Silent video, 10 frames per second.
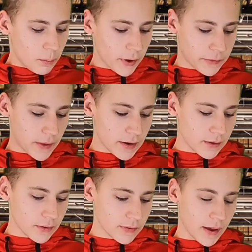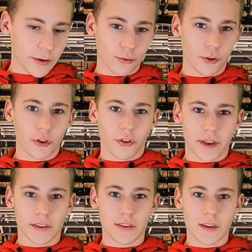But that is, I don't really
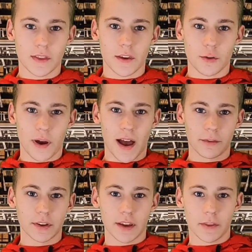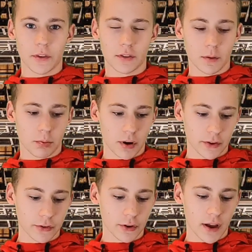like seeing that you have to get the
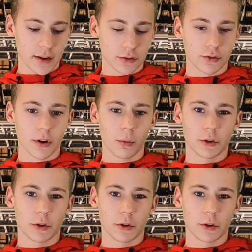suppressor extra,